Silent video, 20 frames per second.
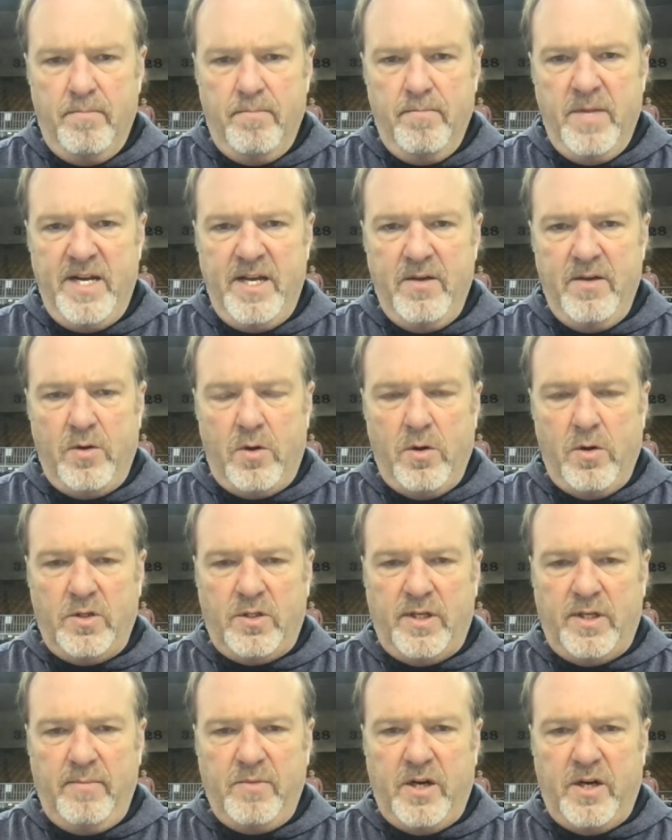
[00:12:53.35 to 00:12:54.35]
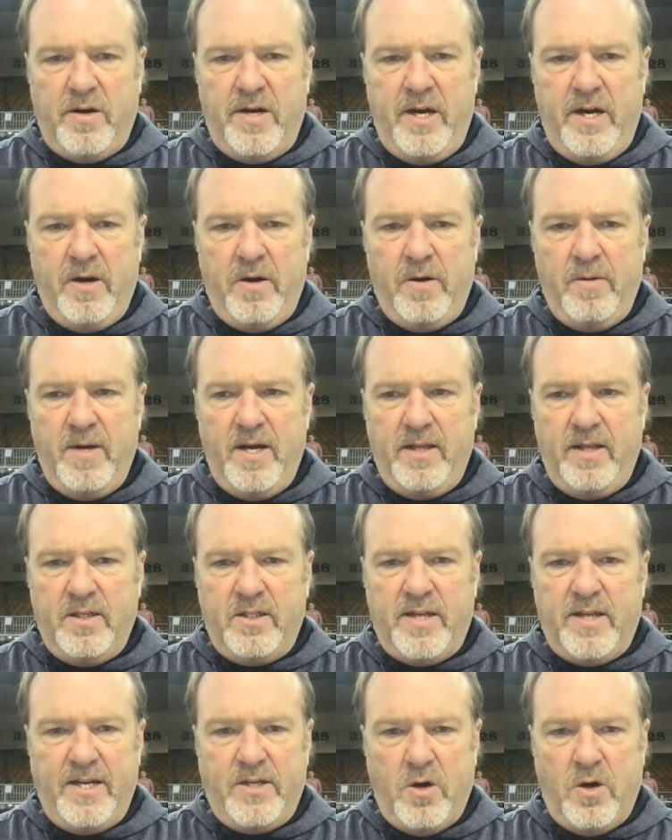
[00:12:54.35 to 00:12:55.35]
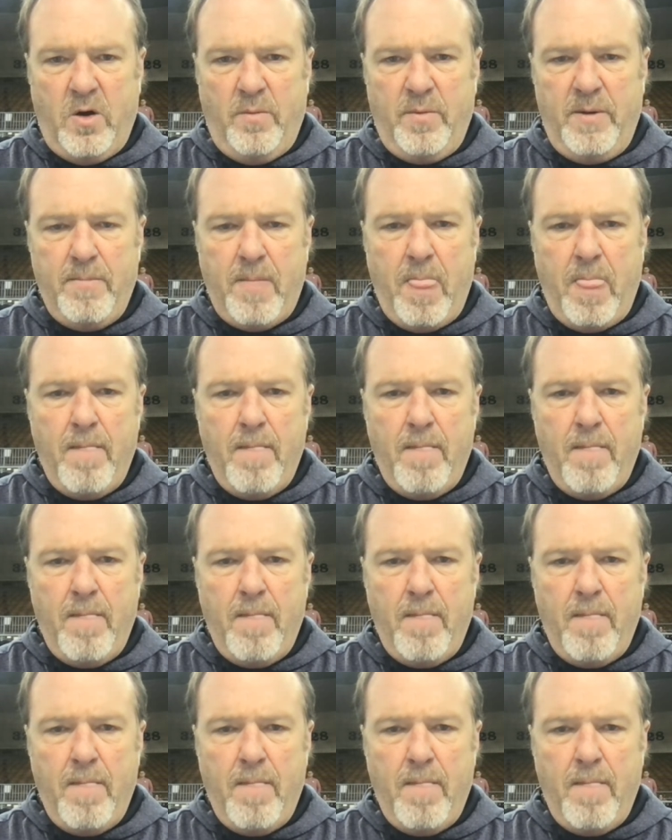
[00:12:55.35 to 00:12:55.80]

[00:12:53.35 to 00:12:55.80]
many of the girls' teams that are here at the state tournament.